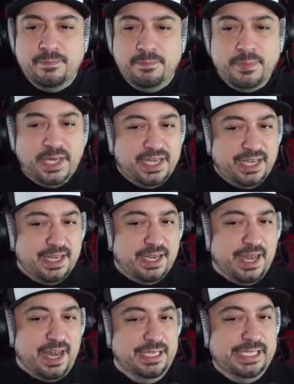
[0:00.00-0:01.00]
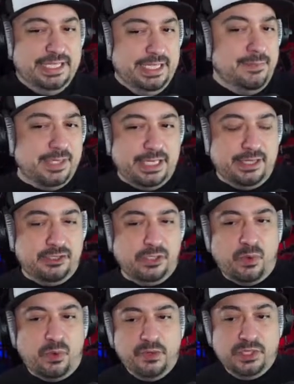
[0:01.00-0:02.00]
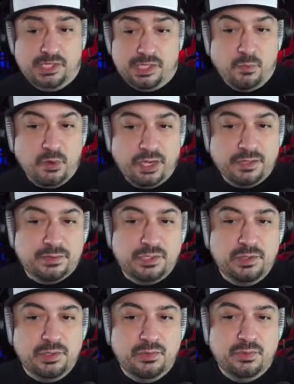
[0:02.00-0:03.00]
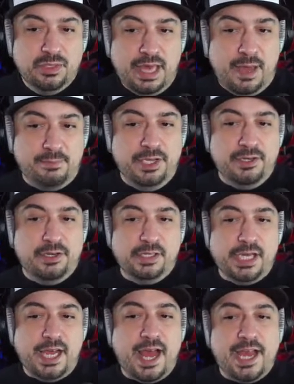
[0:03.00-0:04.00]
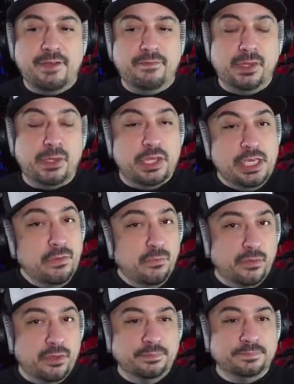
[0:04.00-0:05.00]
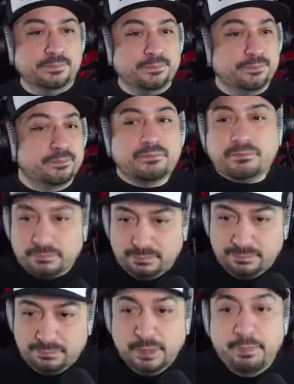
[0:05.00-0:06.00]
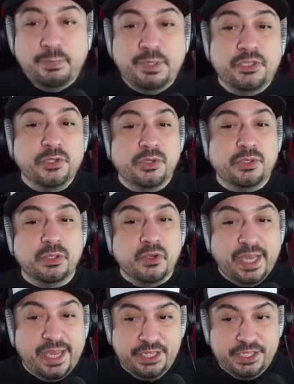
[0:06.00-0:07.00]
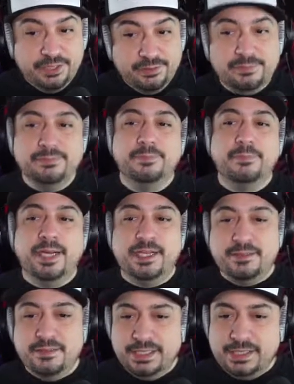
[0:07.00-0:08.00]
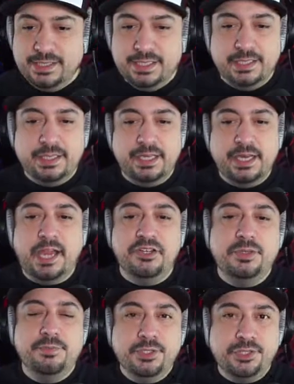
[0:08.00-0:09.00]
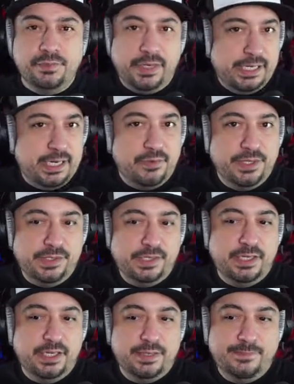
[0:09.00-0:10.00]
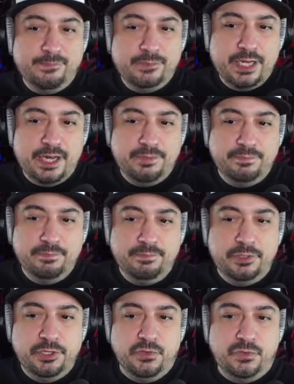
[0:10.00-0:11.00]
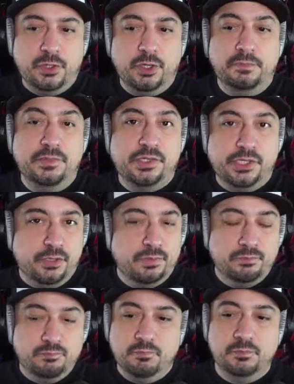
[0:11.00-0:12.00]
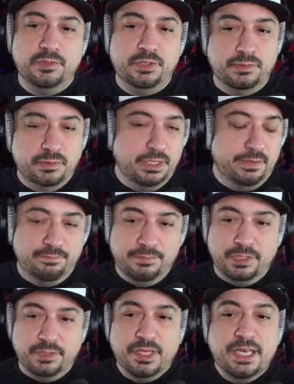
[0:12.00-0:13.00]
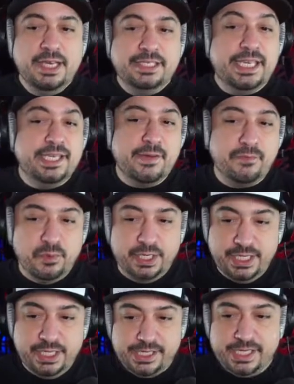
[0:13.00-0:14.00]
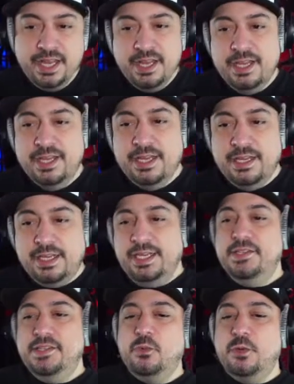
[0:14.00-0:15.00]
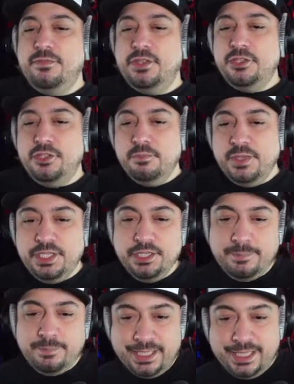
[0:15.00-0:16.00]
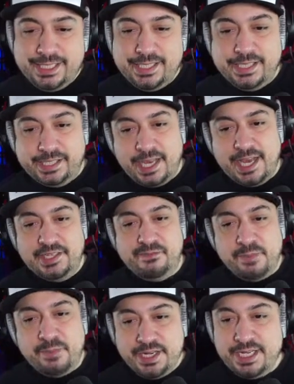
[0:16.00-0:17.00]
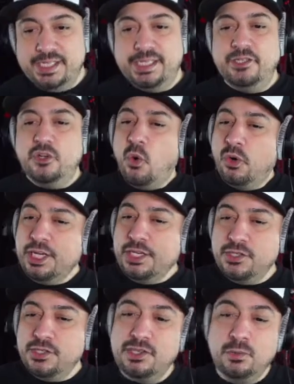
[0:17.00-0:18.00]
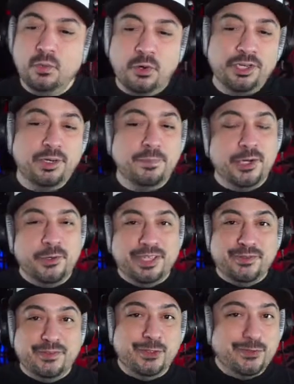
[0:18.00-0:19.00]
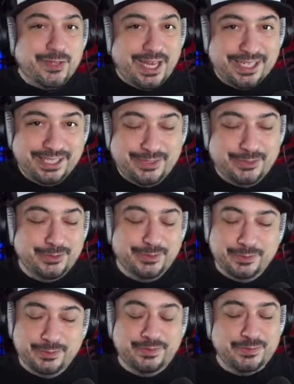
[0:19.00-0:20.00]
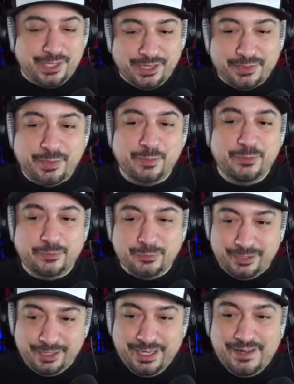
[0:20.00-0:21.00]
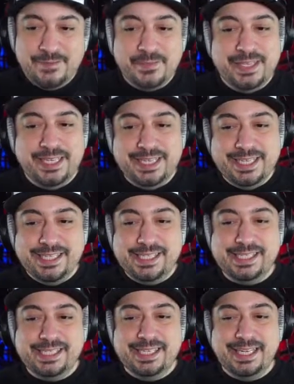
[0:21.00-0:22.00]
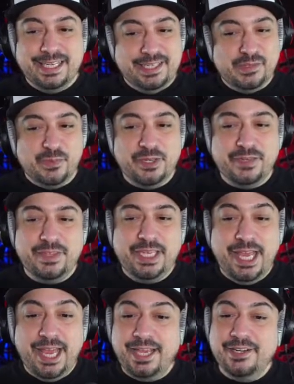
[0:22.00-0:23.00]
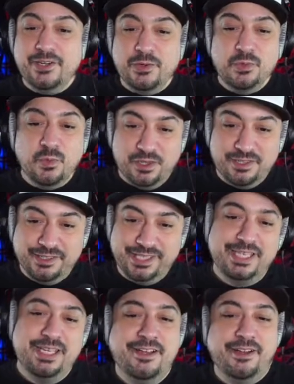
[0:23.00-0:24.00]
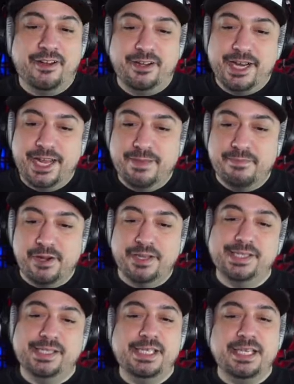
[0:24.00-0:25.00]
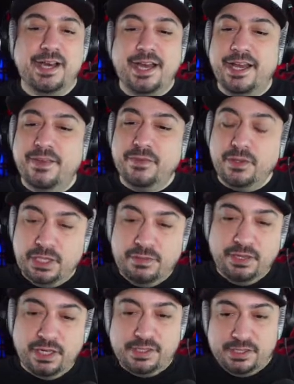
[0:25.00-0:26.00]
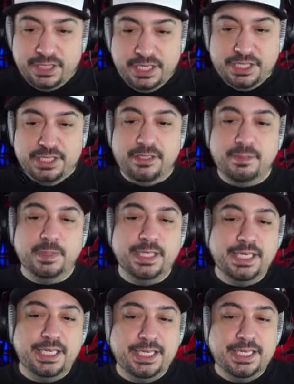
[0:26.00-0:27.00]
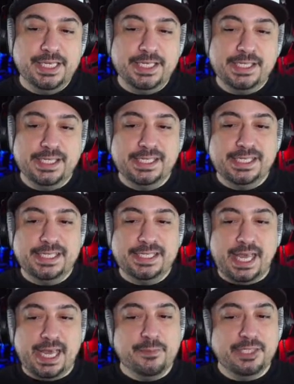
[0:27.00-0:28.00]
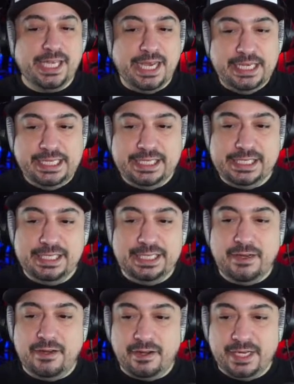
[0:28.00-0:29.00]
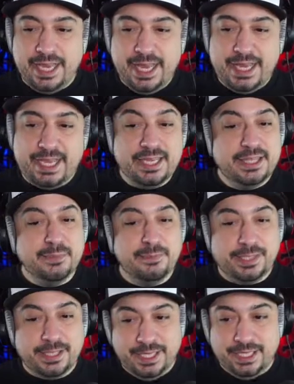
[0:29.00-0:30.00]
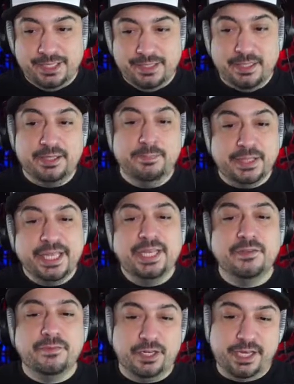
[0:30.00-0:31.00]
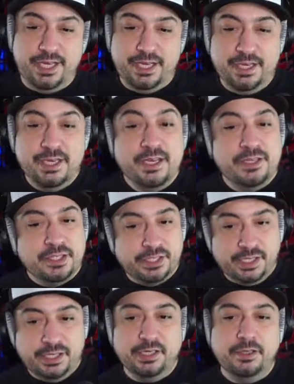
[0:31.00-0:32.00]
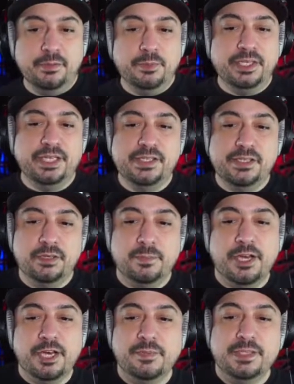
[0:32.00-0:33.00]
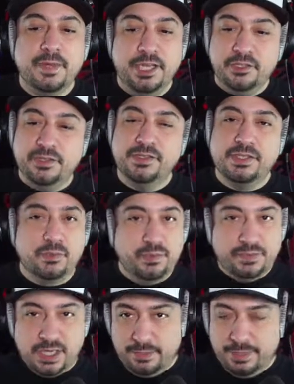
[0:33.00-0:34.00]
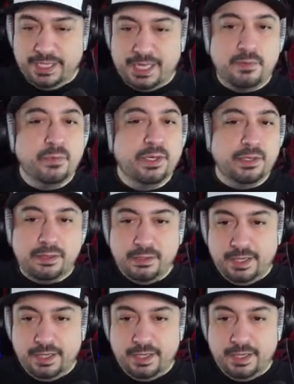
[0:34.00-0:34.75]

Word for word: but it seems that there's a reference somewhere to that being called Eye of the Thief, maybe due to the location, but it's the attribution right now is not confirmed, so interesting. You know, take that for what it is one of the Dominion planets in the skies of Mundus, and according to the warrior poet Vivect, who we've talked about before, it is one of the 8 known worlds. Arkay marks the Eye of the Thief constellation. The planet is simultaneously Arkay and the plane of Arkay, just like the other planets and their eponymous patrons. So we've talked about that with